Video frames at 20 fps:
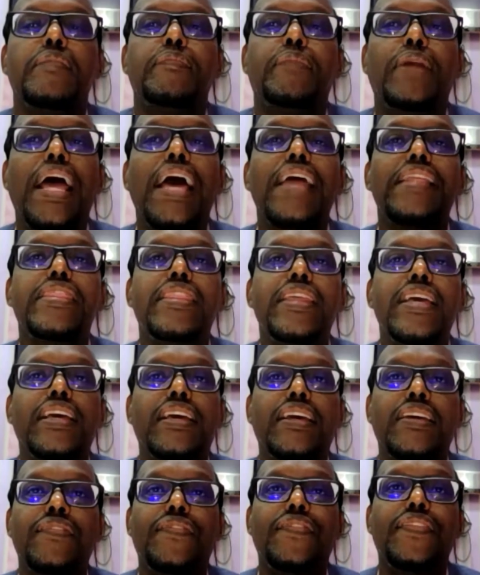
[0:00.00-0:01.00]
But I
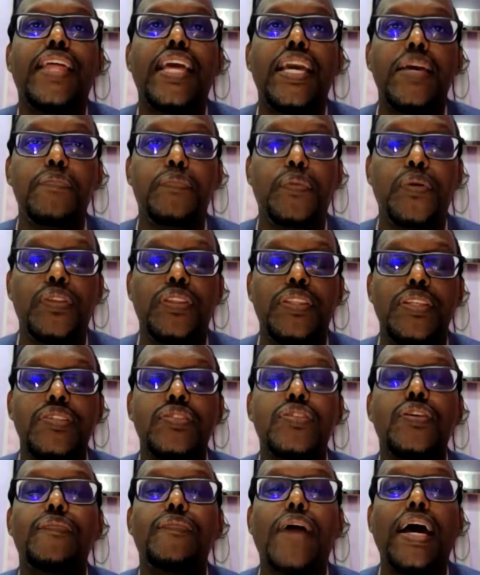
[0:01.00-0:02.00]
think if they put the
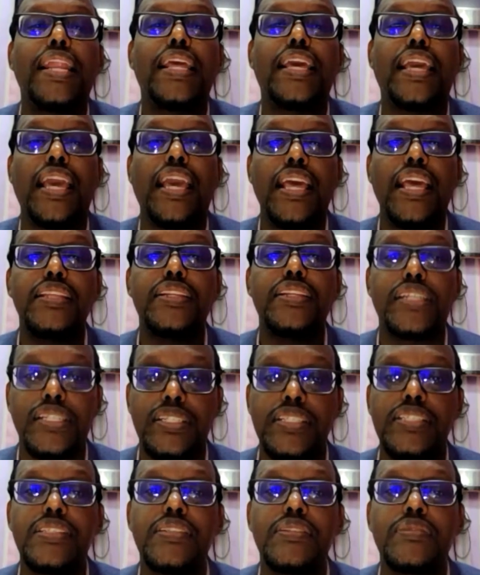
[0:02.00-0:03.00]
Somali
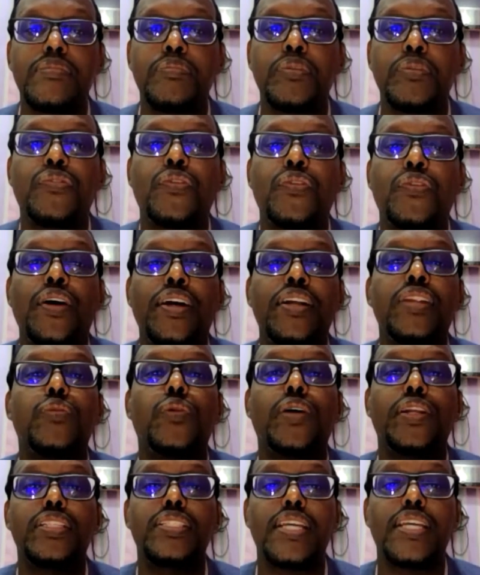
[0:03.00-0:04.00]
interest before
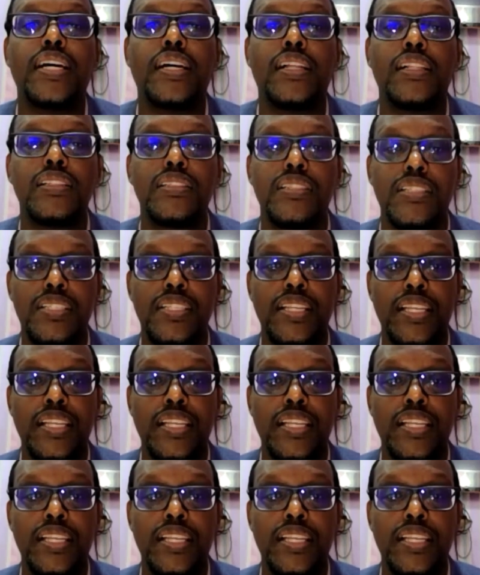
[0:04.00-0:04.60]
anyone else's